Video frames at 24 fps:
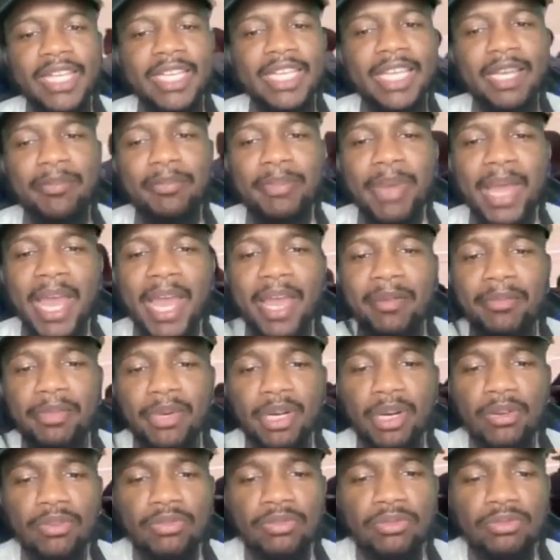get back,
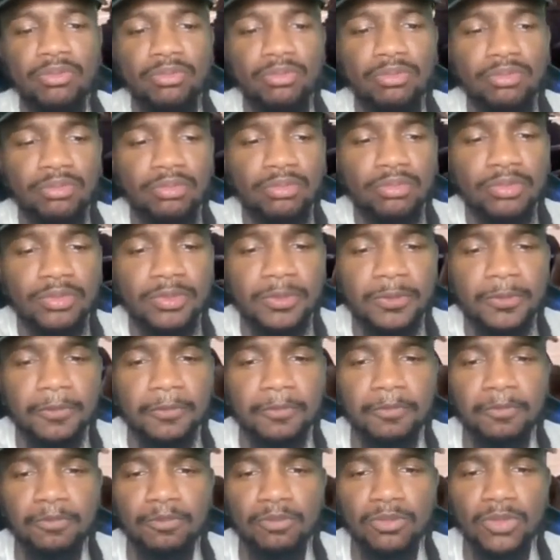bro.
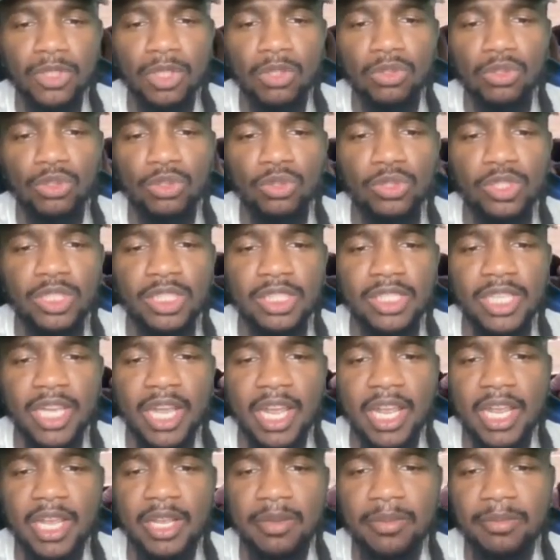Don't lose this
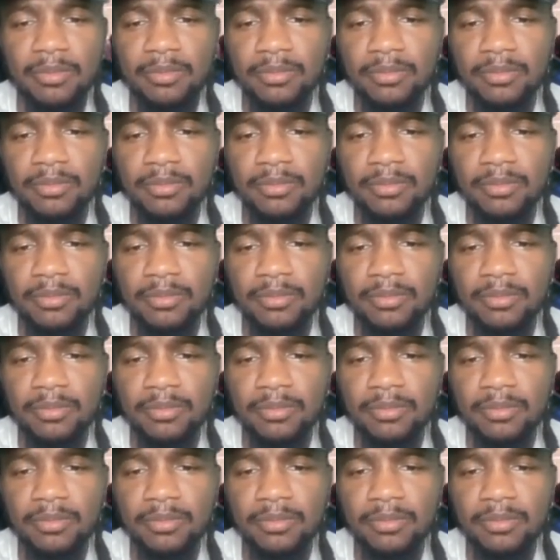game.